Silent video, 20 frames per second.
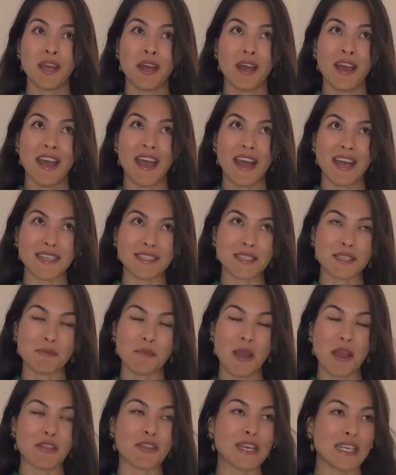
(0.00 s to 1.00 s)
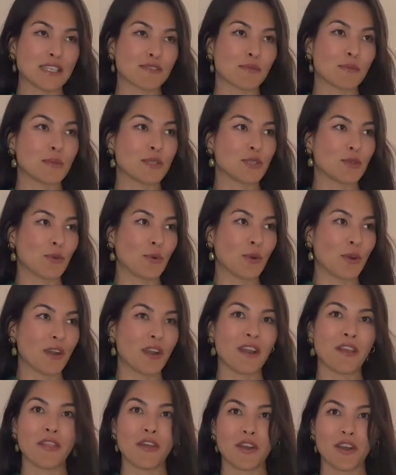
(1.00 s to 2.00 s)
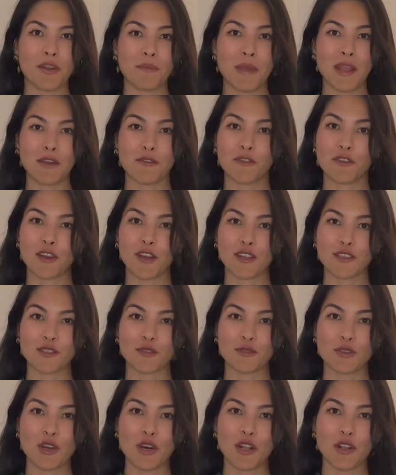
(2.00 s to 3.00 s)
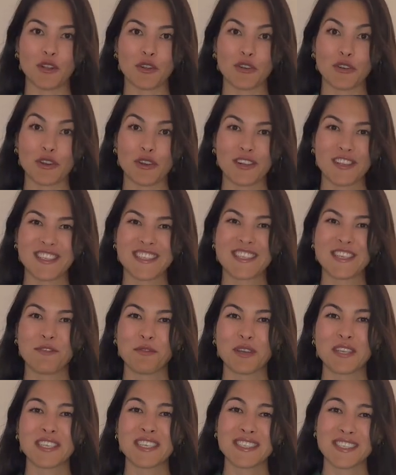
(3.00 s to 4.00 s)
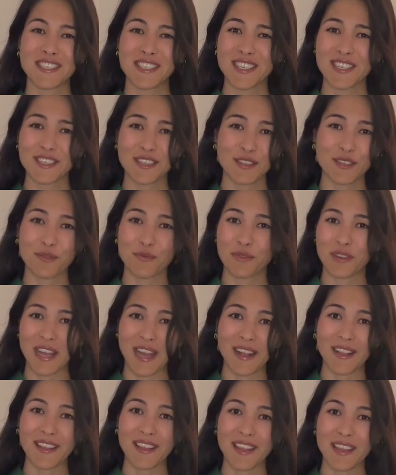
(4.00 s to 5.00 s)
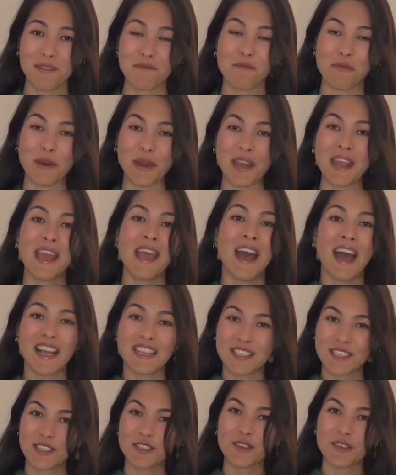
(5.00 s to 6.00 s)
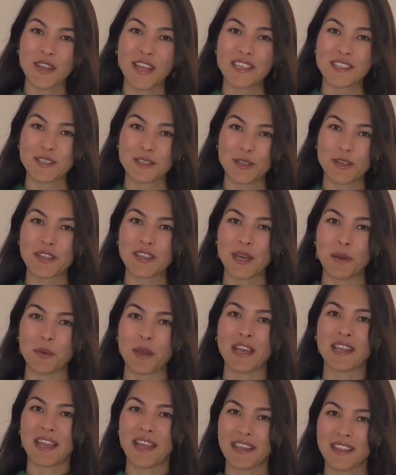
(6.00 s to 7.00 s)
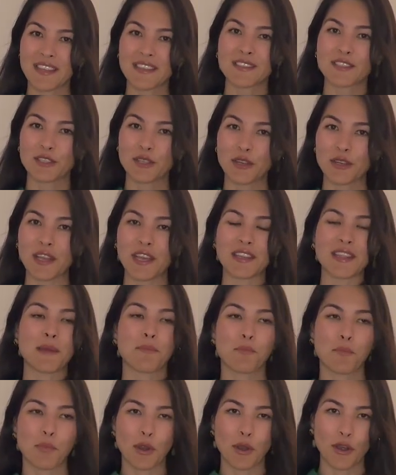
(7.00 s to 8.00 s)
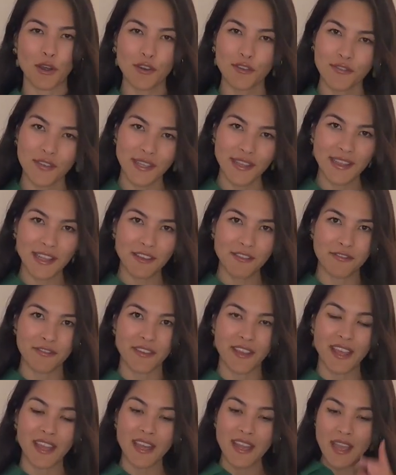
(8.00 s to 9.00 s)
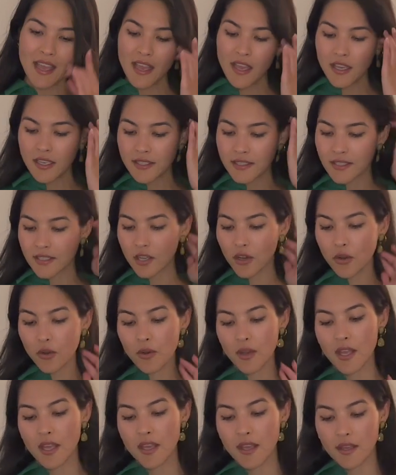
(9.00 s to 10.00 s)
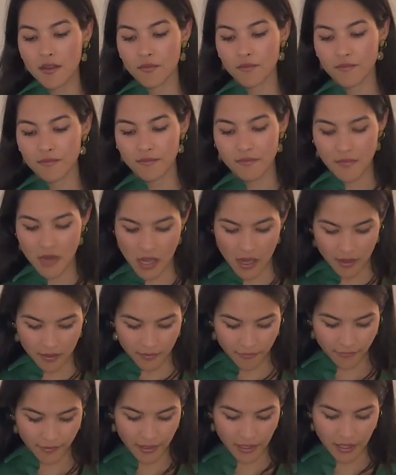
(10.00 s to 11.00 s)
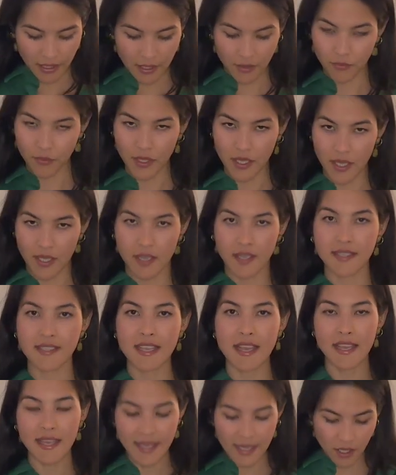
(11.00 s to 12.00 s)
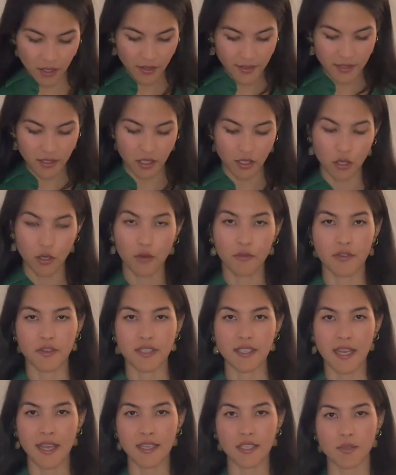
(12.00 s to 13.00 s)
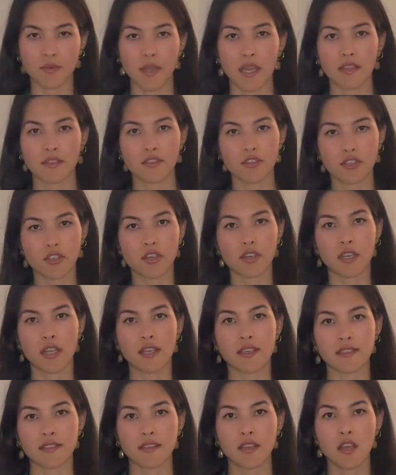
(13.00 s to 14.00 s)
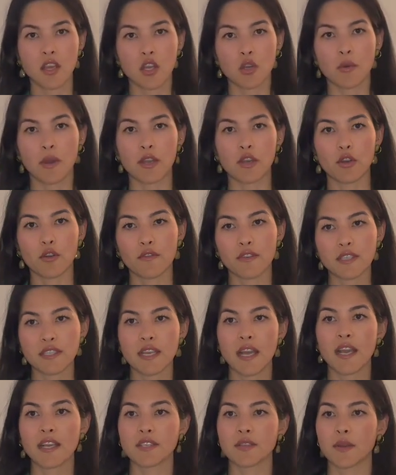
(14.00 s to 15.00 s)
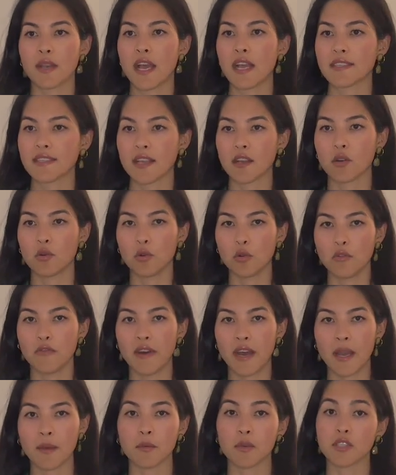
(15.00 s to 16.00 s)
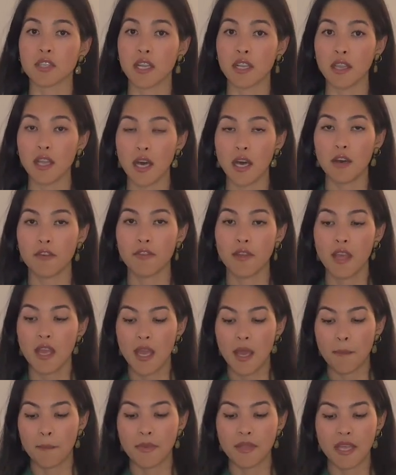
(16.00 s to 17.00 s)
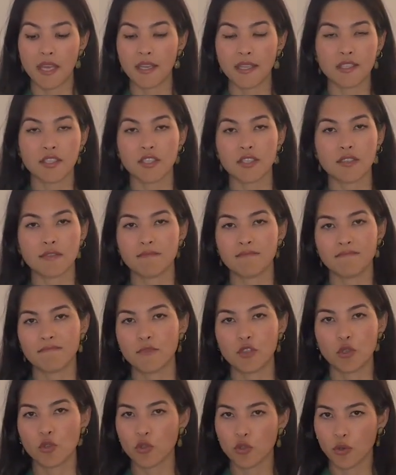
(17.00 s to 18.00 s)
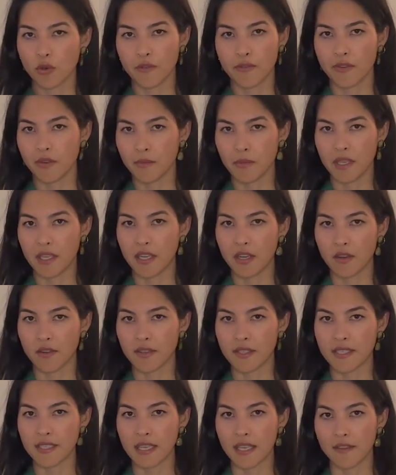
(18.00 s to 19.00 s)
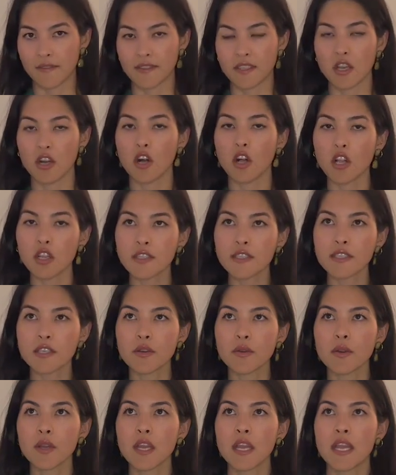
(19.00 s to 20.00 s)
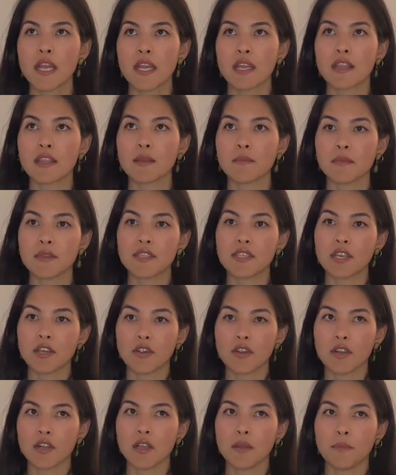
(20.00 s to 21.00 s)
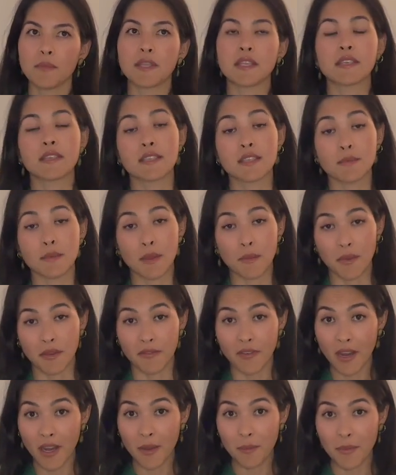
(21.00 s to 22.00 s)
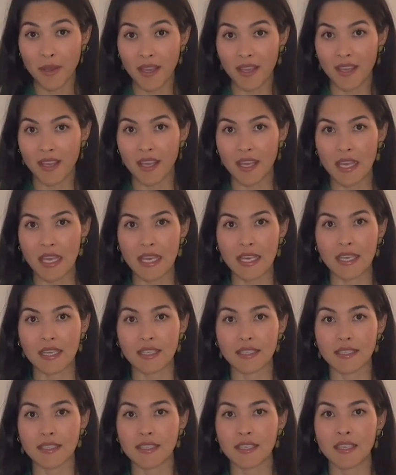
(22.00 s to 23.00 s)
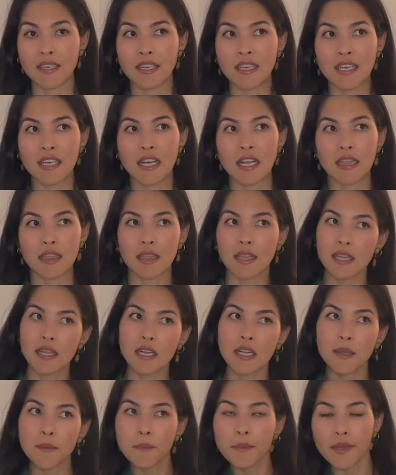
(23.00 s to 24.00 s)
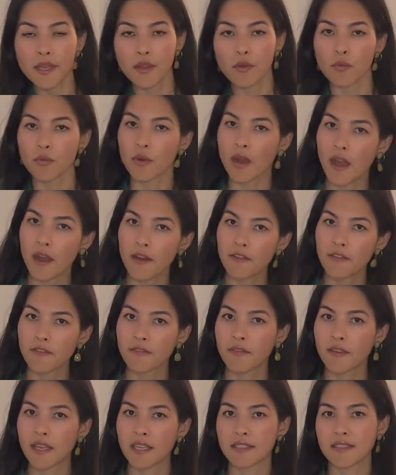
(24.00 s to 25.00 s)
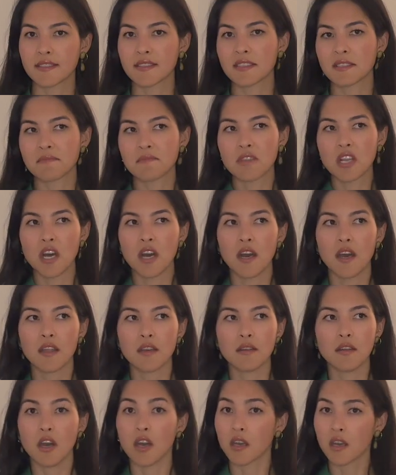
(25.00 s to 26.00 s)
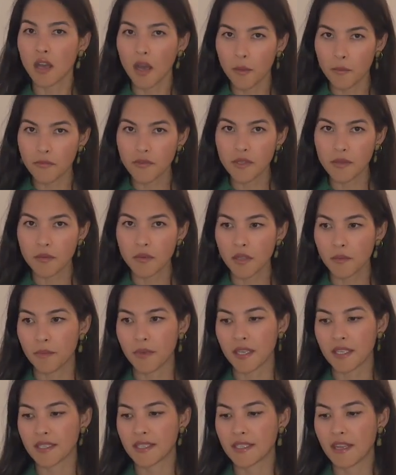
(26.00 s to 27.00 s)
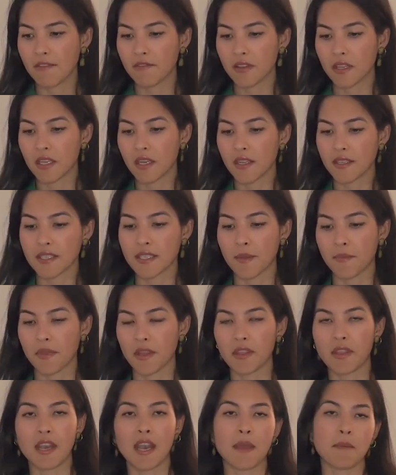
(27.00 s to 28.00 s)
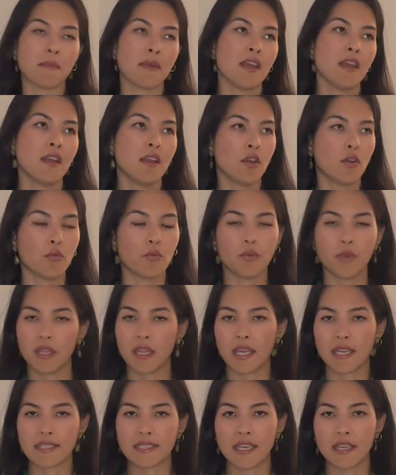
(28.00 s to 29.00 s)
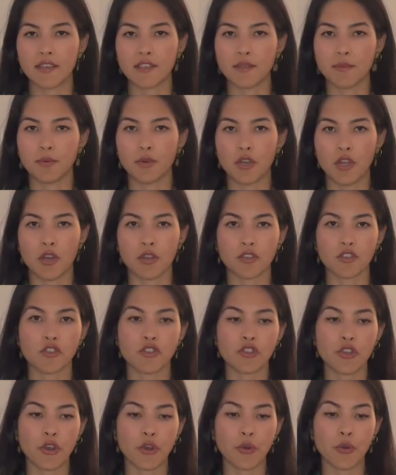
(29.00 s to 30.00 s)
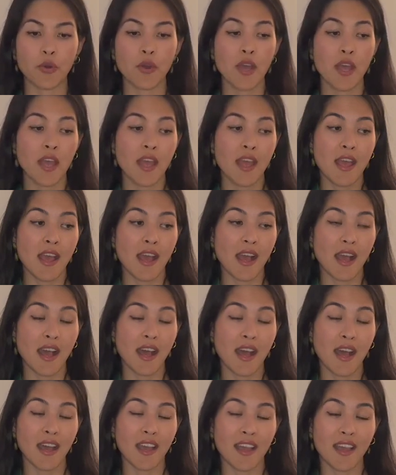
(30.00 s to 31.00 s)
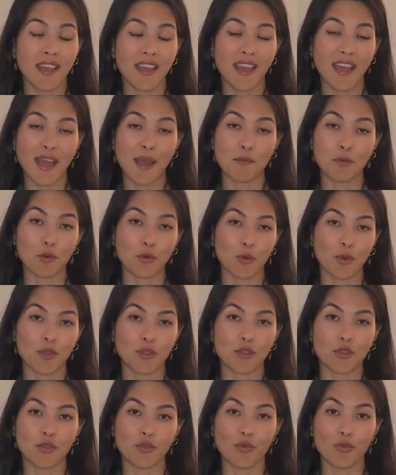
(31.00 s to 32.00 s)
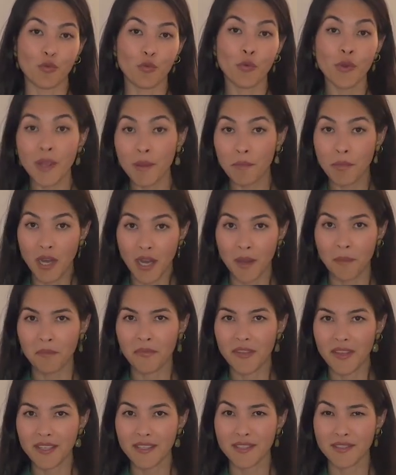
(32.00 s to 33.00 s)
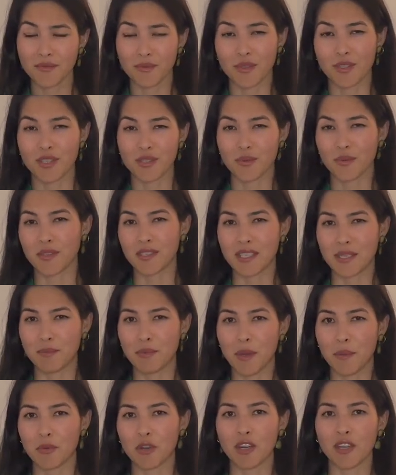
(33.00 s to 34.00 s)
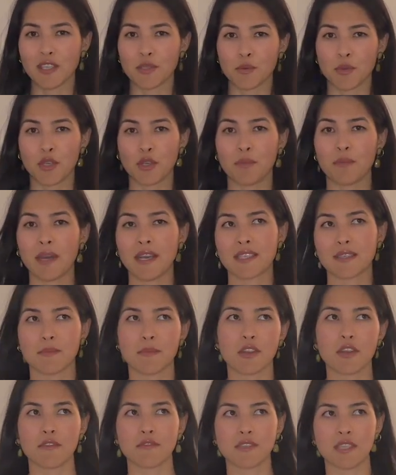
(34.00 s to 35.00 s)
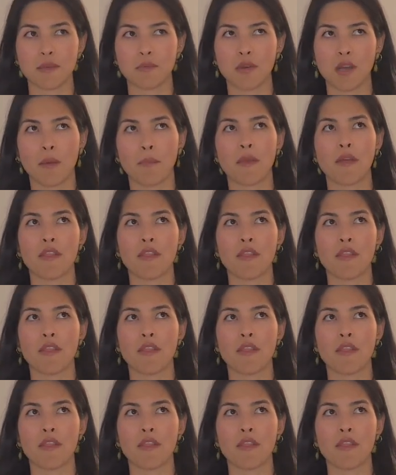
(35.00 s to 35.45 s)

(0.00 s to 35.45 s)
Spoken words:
has to buy things from a store that are made for not so tall girls, which is just the reality, but I still don't like to look that way. I like things to look like they perfectly fit. So not feeling it really, because here it's all oversized, right? The shirt is quite oversized, so it has that cool vibe, which I love, but then it's just too short for me here on the sleeves. Also, the material, but this is me being very picky, is a little bit rough. It's not uncomfortable, but it's definitely not something that I'm really excited to put on. So I am going to repop this, which is what Depop calls when you buy something off Depop and